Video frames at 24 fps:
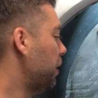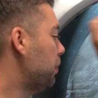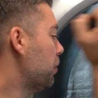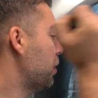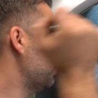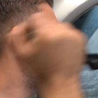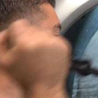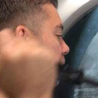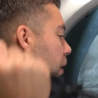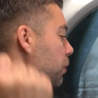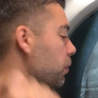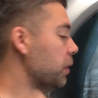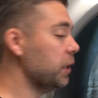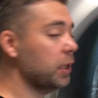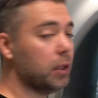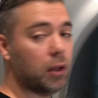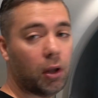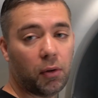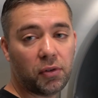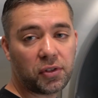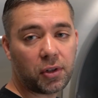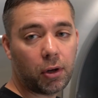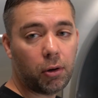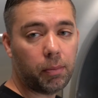typically when
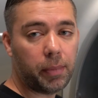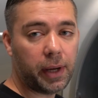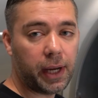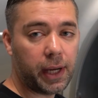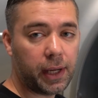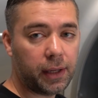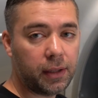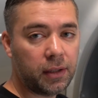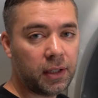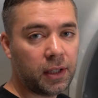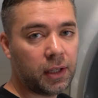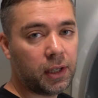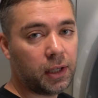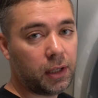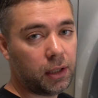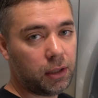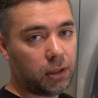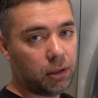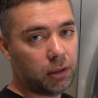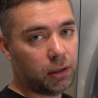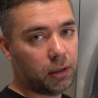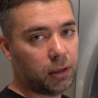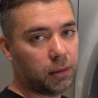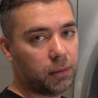those go bad,
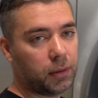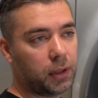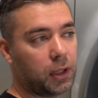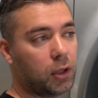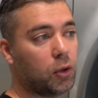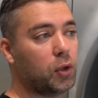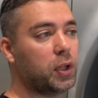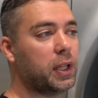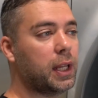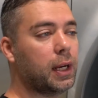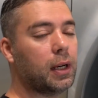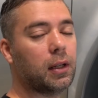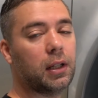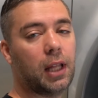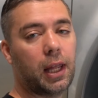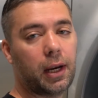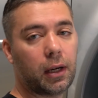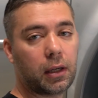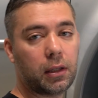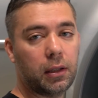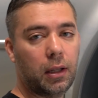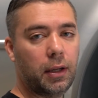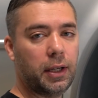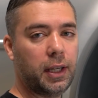you're going to get a
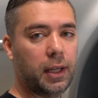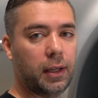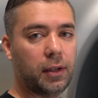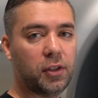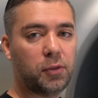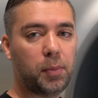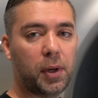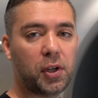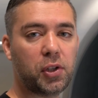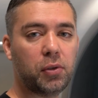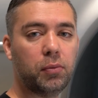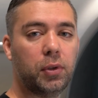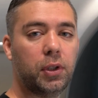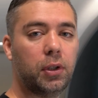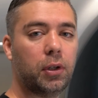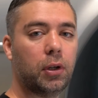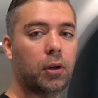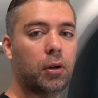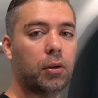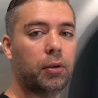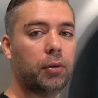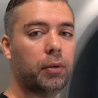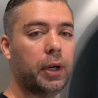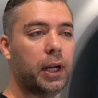lot of clunking, especially when you're
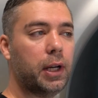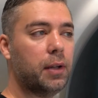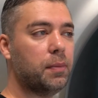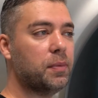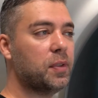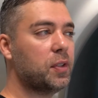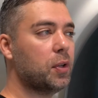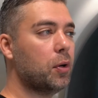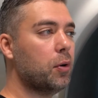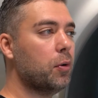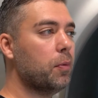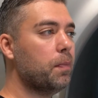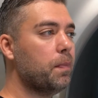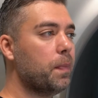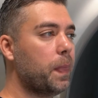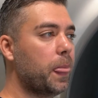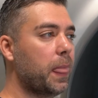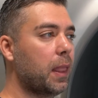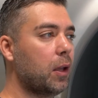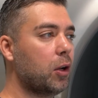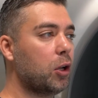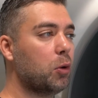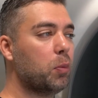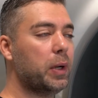going around. So
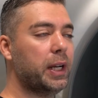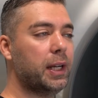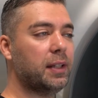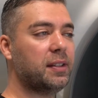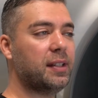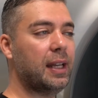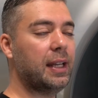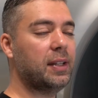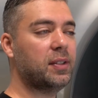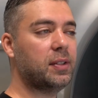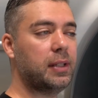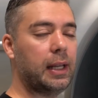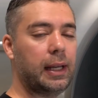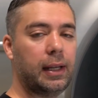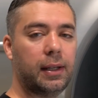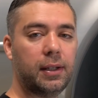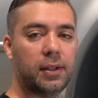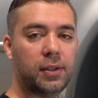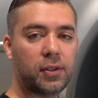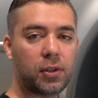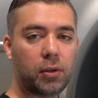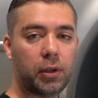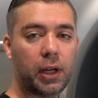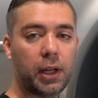a good way to test that
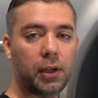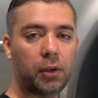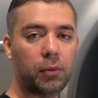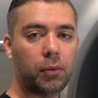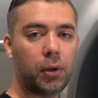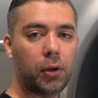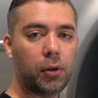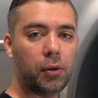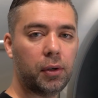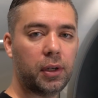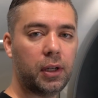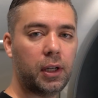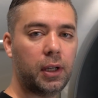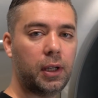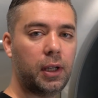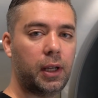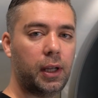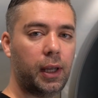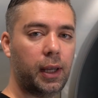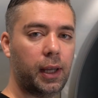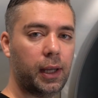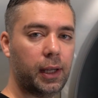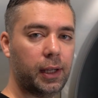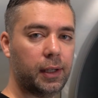is go down the road
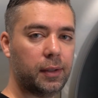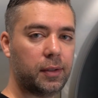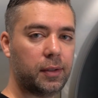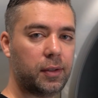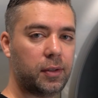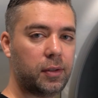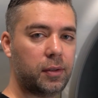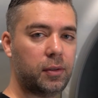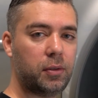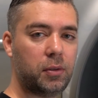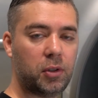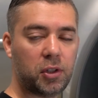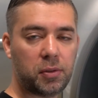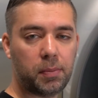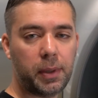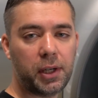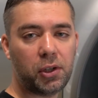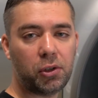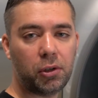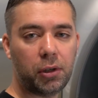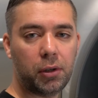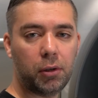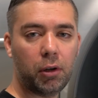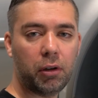and just make
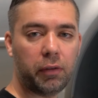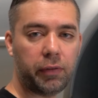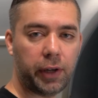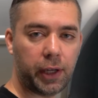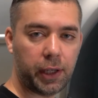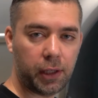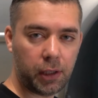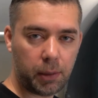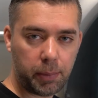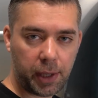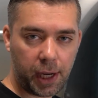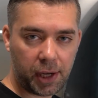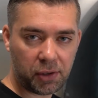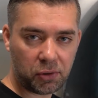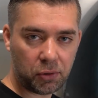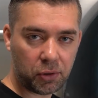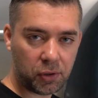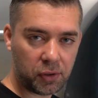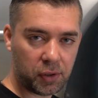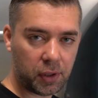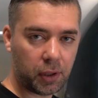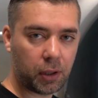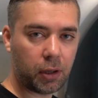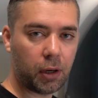sure you notify any
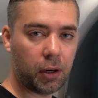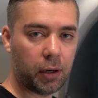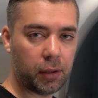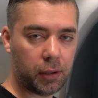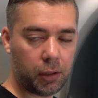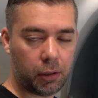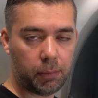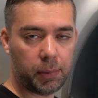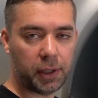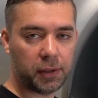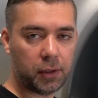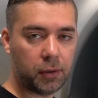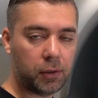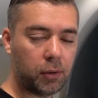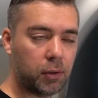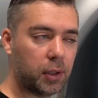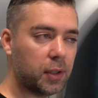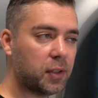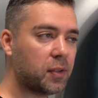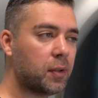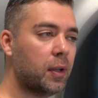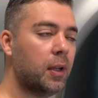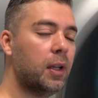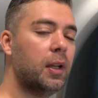passengers in the car that you're about to do
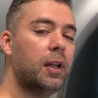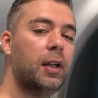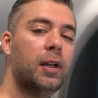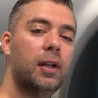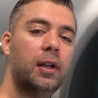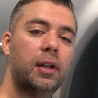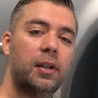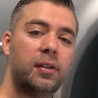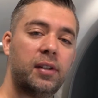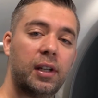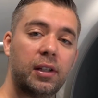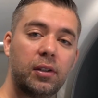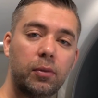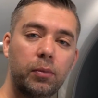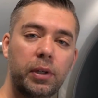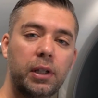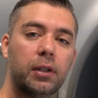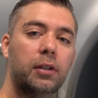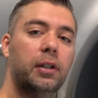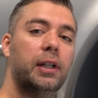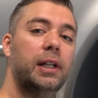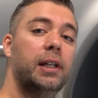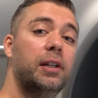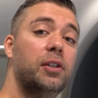this. Take the
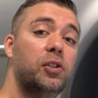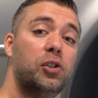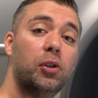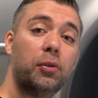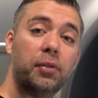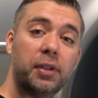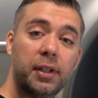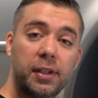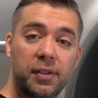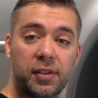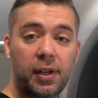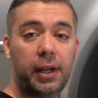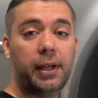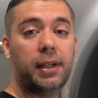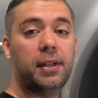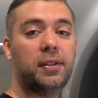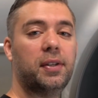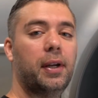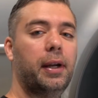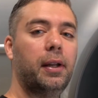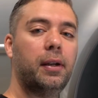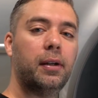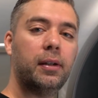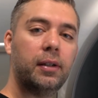wheel and jolt it side to
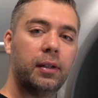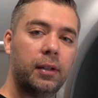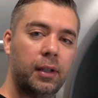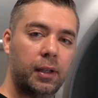side.